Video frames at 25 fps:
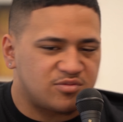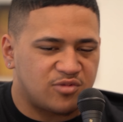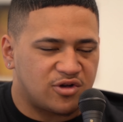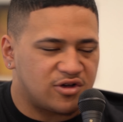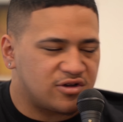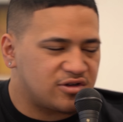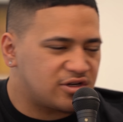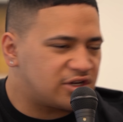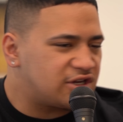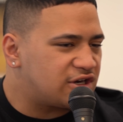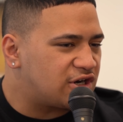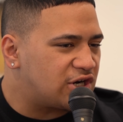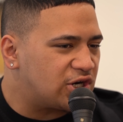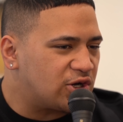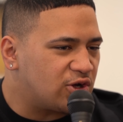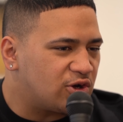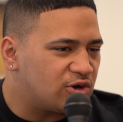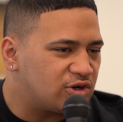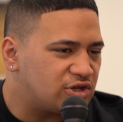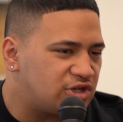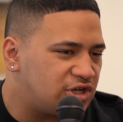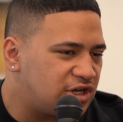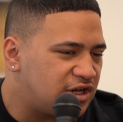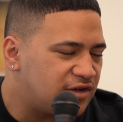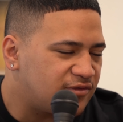might get
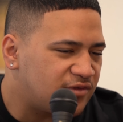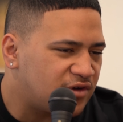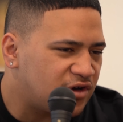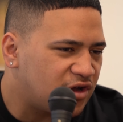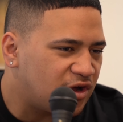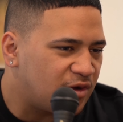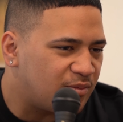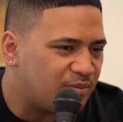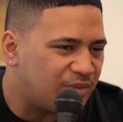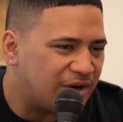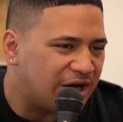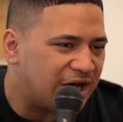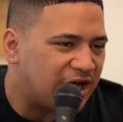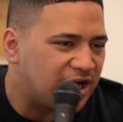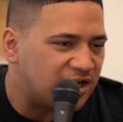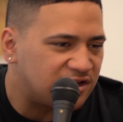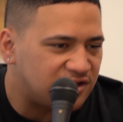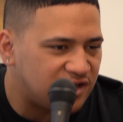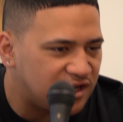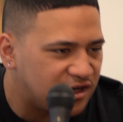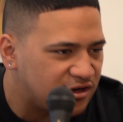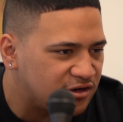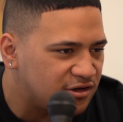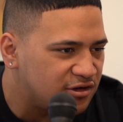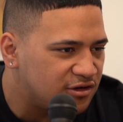along. You never know, but I
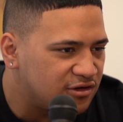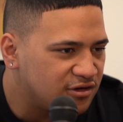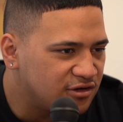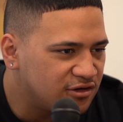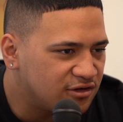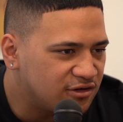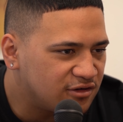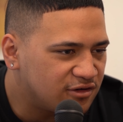doubt it.